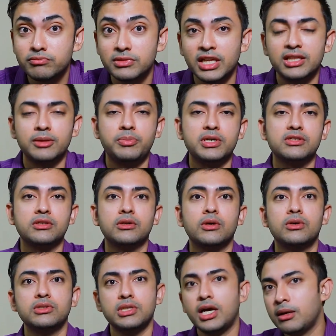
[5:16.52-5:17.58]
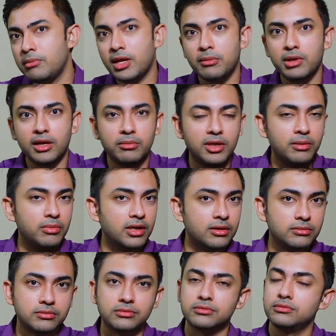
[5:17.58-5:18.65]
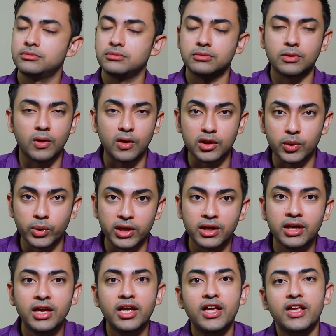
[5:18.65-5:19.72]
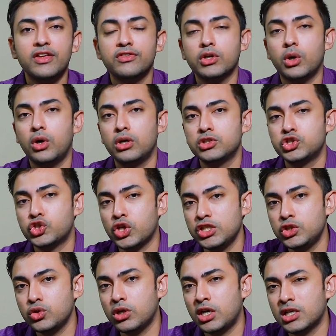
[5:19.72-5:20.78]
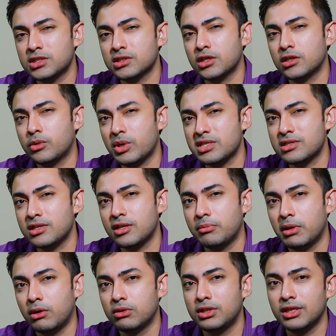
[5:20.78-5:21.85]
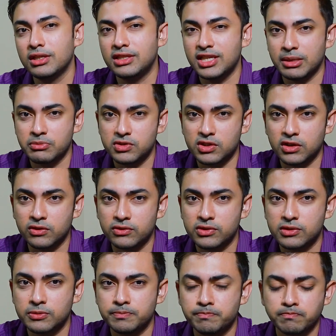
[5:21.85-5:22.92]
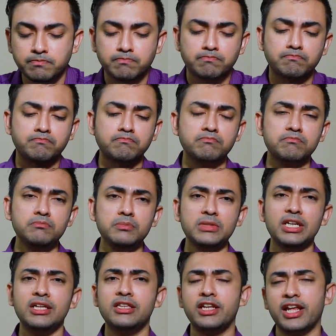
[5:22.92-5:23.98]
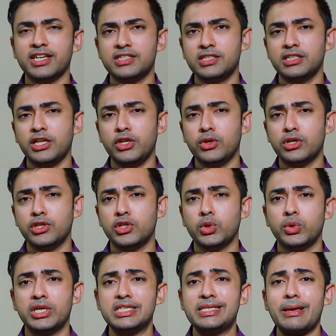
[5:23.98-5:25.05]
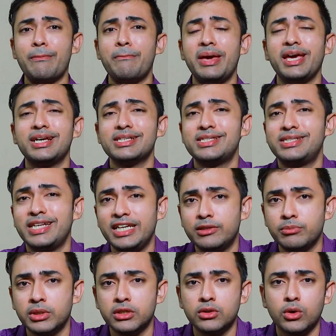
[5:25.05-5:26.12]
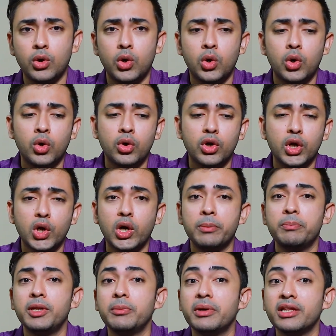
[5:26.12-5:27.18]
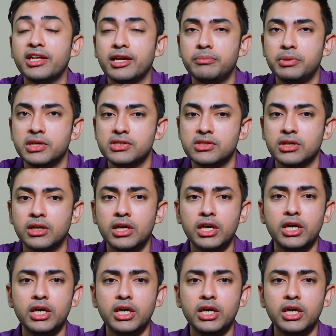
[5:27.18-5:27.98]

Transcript: And the person goes, yeah, blah, blah, blah, blah, all the way. So try to ask a question about themselves. The next thing that you can do is make a statement or compliment that person.